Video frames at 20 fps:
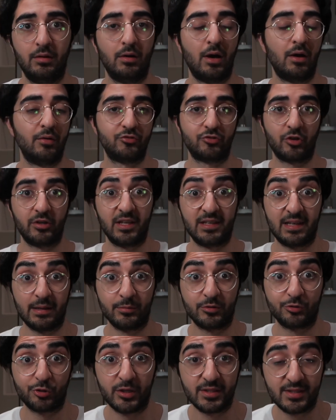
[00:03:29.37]
I was trying to
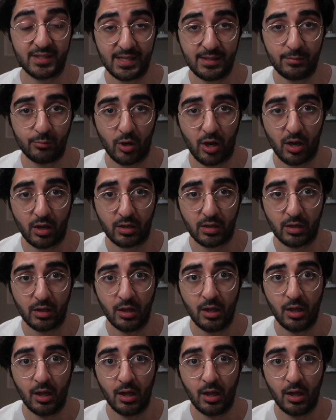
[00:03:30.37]
demonstrate teamwork,